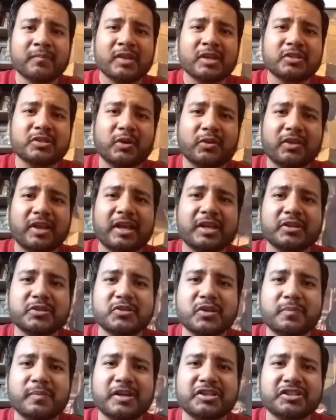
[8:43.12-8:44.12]
So thank you
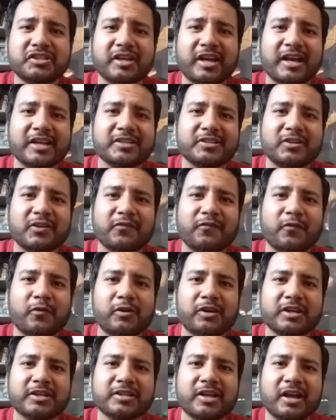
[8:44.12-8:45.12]
so much, you guys. Look
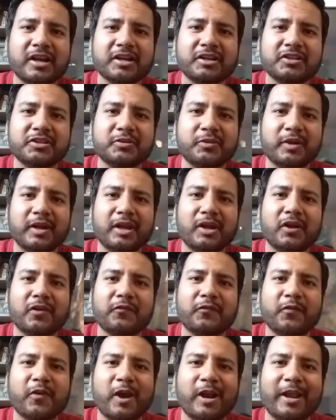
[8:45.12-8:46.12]
forward to talking to you again
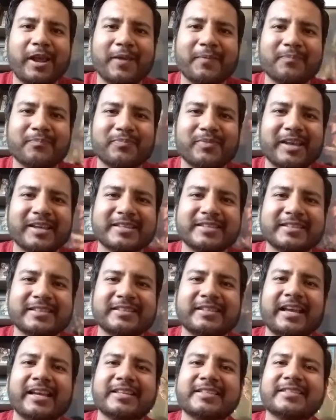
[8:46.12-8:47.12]
on Friday.
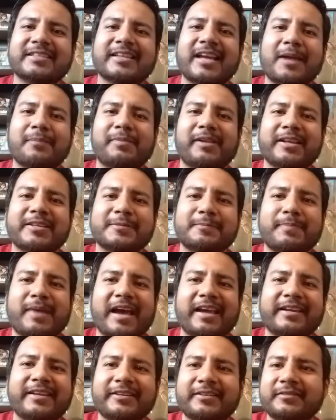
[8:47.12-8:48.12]
Thanks. God bless.
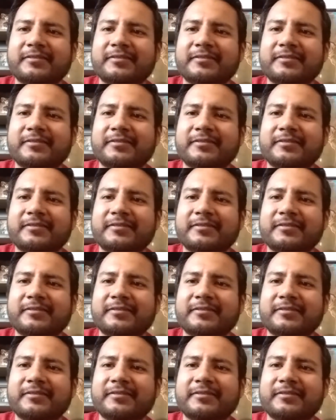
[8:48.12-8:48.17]
Bye.